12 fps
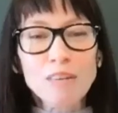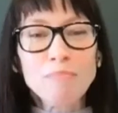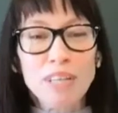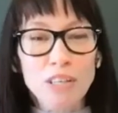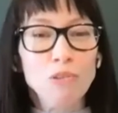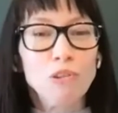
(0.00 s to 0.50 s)

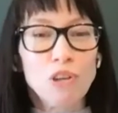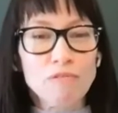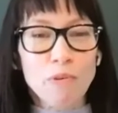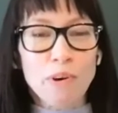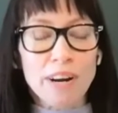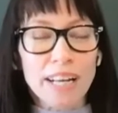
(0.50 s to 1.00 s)
something you look
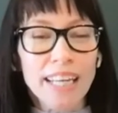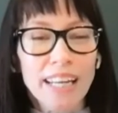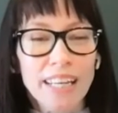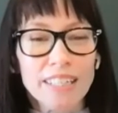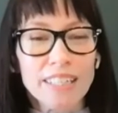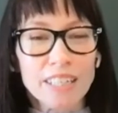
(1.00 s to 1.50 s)
for in a
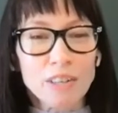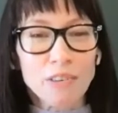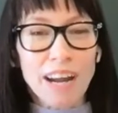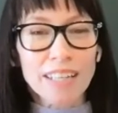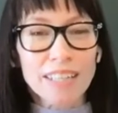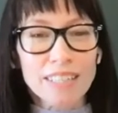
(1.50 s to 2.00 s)
candidate,
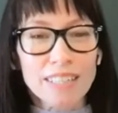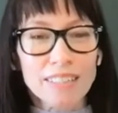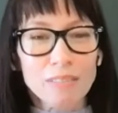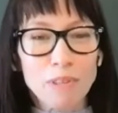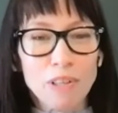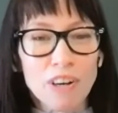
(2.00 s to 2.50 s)
correct?
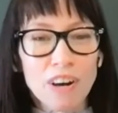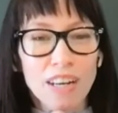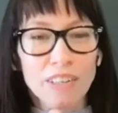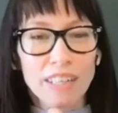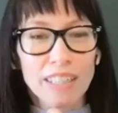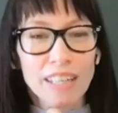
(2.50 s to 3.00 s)
When you're
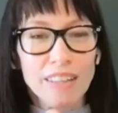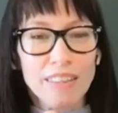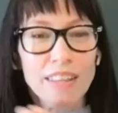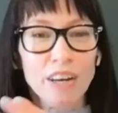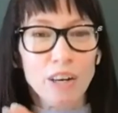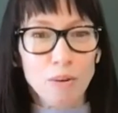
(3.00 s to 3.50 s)
hiring, that
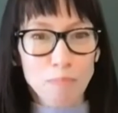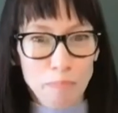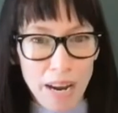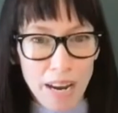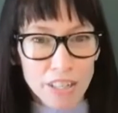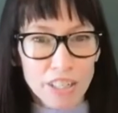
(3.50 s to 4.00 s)
they're
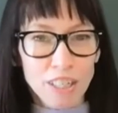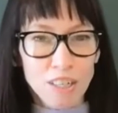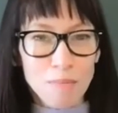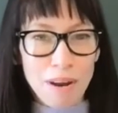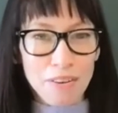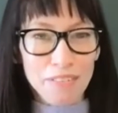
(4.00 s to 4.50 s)
passionate about.